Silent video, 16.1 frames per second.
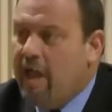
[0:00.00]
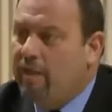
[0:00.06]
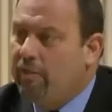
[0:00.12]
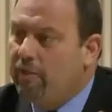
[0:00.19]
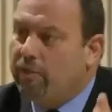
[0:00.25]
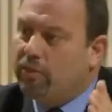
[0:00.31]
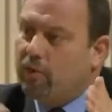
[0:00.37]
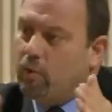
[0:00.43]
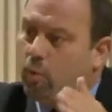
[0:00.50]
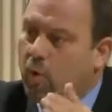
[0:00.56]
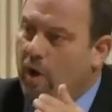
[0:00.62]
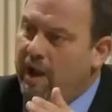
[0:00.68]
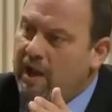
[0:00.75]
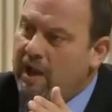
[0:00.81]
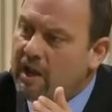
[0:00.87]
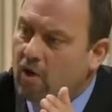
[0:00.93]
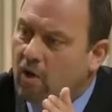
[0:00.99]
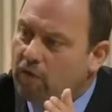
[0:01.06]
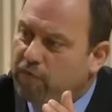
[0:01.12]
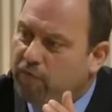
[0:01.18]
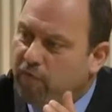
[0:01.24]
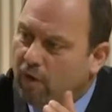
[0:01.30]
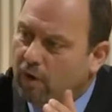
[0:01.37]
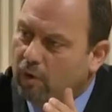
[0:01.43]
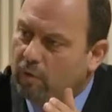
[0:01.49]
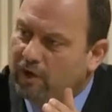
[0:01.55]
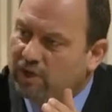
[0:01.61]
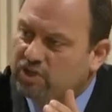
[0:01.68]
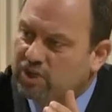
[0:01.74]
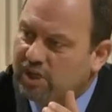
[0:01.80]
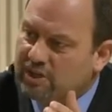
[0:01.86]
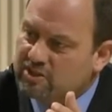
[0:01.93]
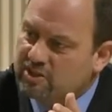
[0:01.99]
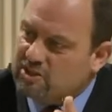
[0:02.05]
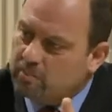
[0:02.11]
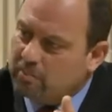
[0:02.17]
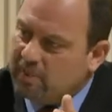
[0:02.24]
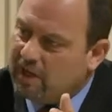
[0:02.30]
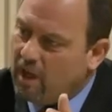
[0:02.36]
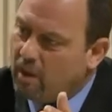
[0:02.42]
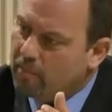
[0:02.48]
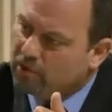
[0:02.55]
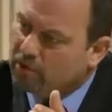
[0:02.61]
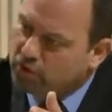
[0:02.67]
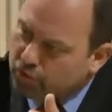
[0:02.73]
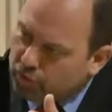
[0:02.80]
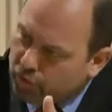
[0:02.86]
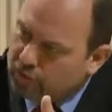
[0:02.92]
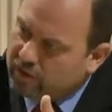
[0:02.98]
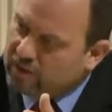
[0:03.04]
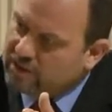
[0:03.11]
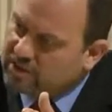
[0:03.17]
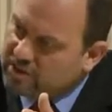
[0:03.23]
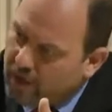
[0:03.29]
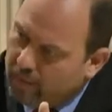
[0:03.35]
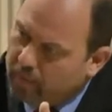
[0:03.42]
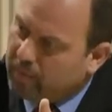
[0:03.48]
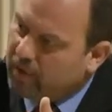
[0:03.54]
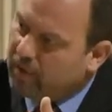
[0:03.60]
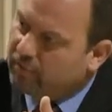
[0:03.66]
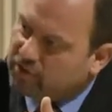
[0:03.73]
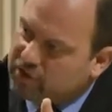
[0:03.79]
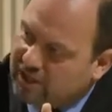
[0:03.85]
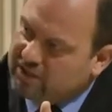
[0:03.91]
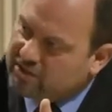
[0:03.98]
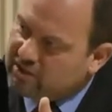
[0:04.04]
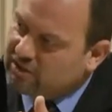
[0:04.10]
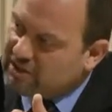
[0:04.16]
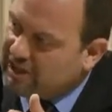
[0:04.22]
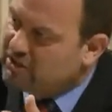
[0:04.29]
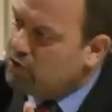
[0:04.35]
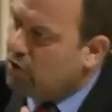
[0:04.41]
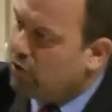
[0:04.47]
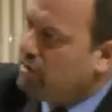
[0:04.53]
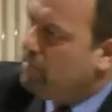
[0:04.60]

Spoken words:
that the way of following Jesus, to become a true disciple of Jesus, is not